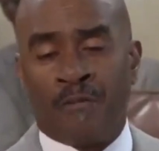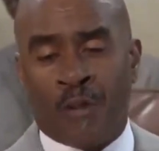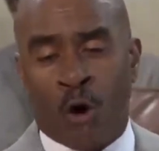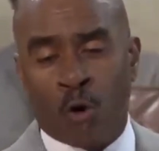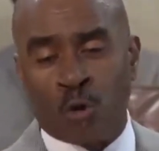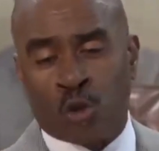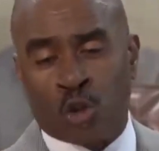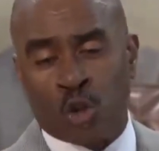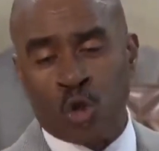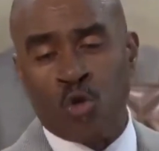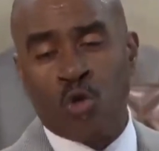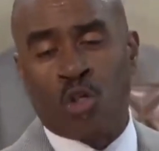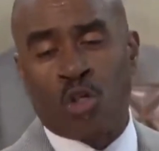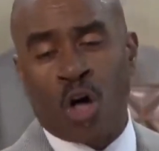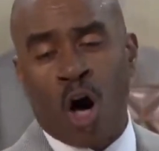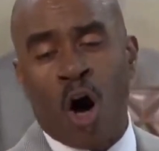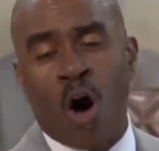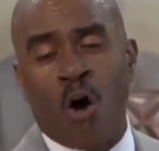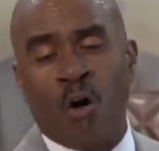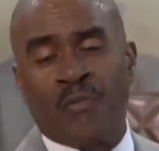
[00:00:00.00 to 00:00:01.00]
Don't you
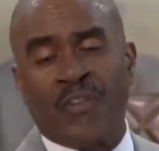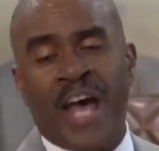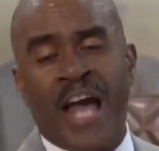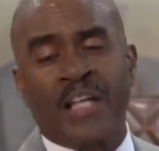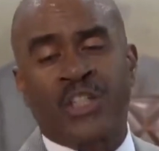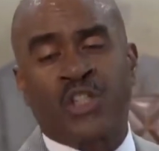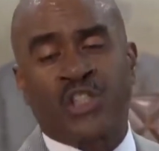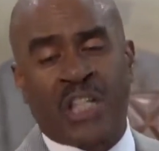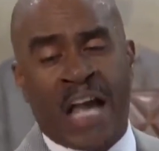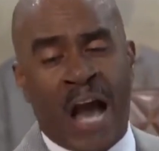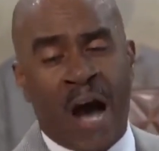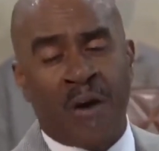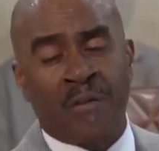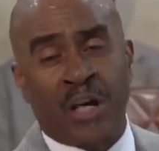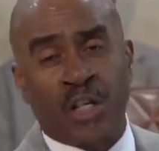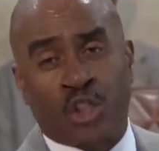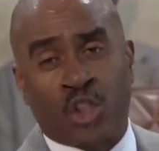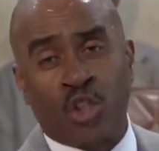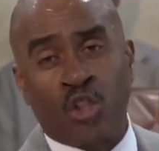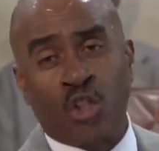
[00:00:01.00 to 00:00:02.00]
call that child
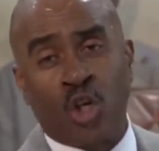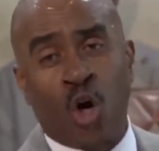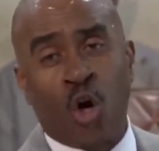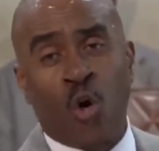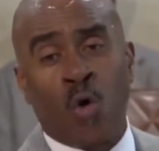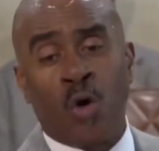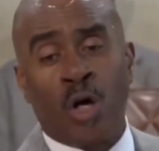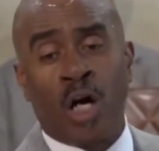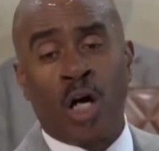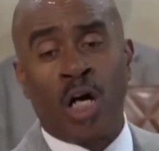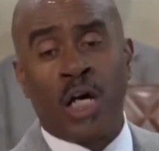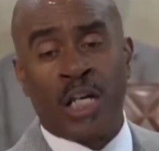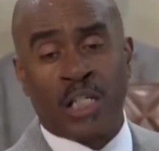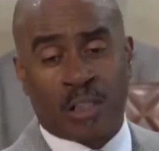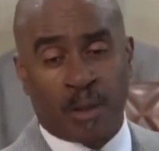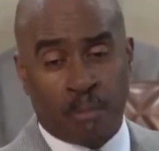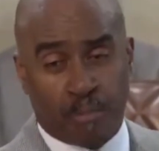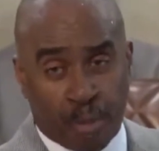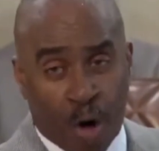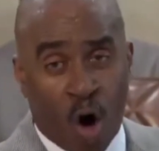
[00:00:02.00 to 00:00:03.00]
that you know
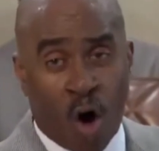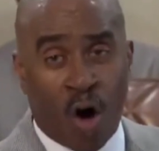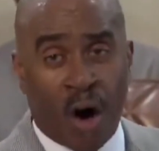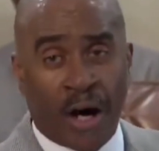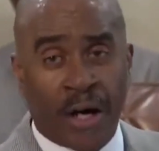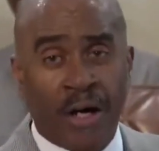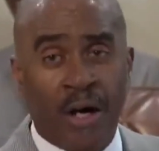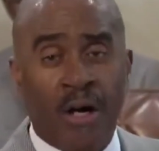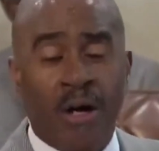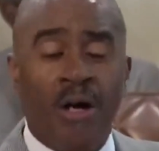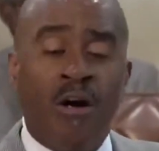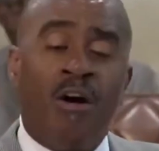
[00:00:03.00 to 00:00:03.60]
is a boy